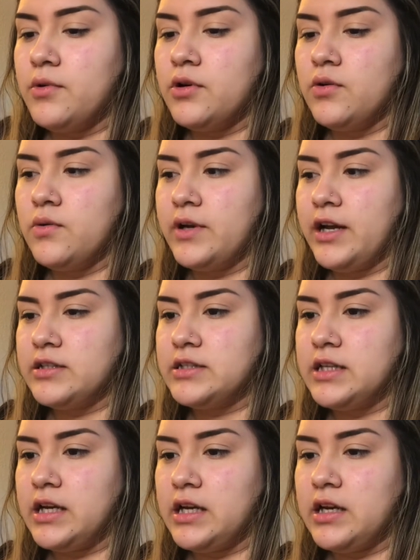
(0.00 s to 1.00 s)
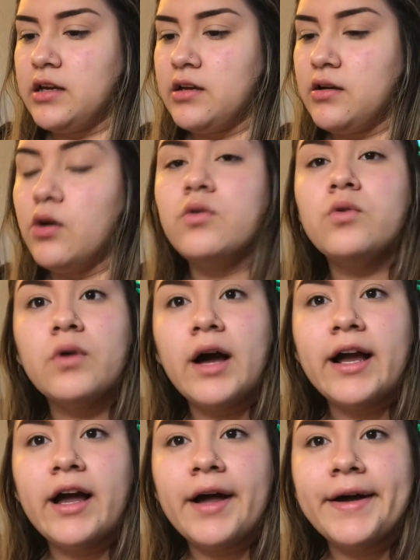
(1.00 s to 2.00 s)
What else did I get? Oh, I
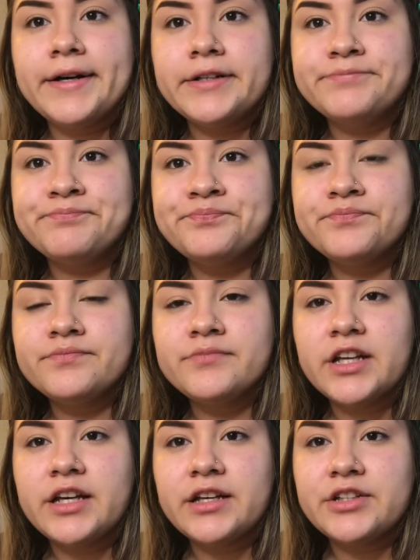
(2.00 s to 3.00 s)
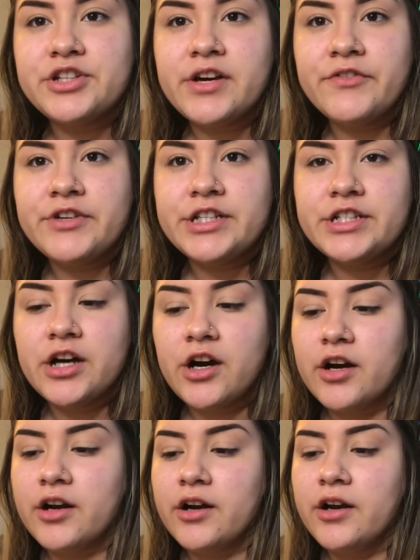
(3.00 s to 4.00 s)
got the Jeffree
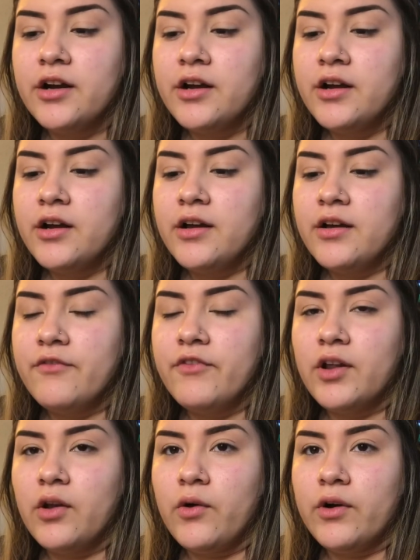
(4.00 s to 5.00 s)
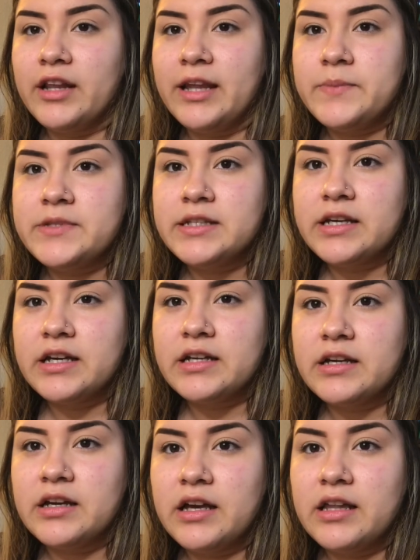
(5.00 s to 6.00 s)
Star velour lipstick
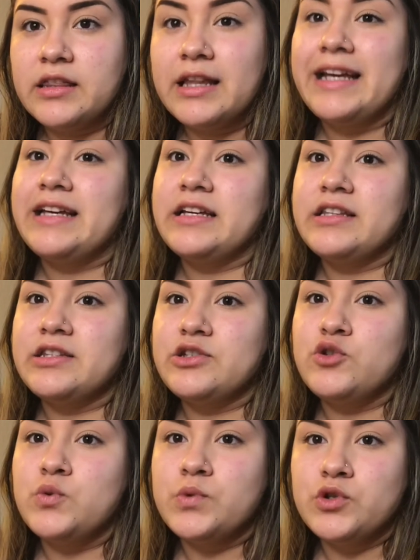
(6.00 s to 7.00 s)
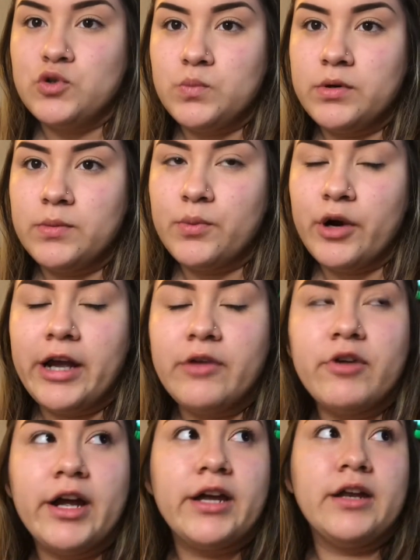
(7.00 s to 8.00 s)
and like the super bright
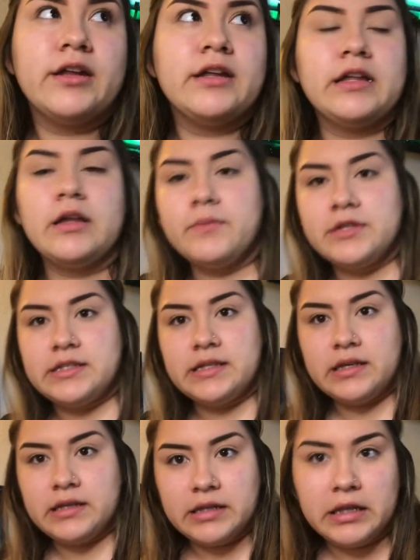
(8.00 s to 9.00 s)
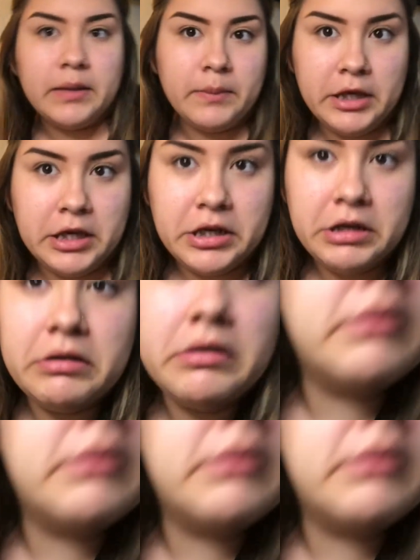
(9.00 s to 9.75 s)
red. Let me see. Let me get it.